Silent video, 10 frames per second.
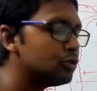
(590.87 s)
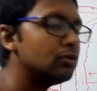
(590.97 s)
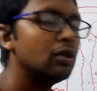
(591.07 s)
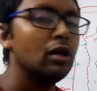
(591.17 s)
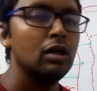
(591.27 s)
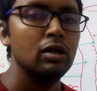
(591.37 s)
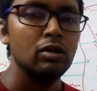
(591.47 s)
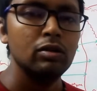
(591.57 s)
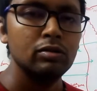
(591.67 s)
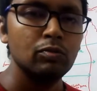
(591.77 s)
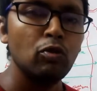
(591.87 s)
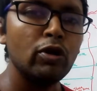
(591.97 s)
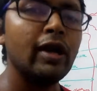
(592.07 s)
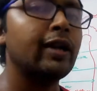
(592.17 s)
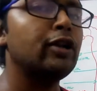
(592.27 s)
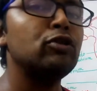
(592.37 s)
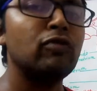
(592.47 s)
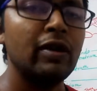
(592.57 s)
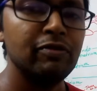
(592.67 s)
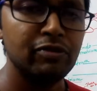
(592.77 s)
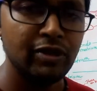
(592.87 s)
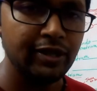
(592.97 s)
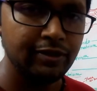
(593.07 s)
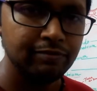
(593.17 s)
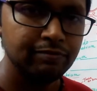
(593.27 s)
to 400 to 500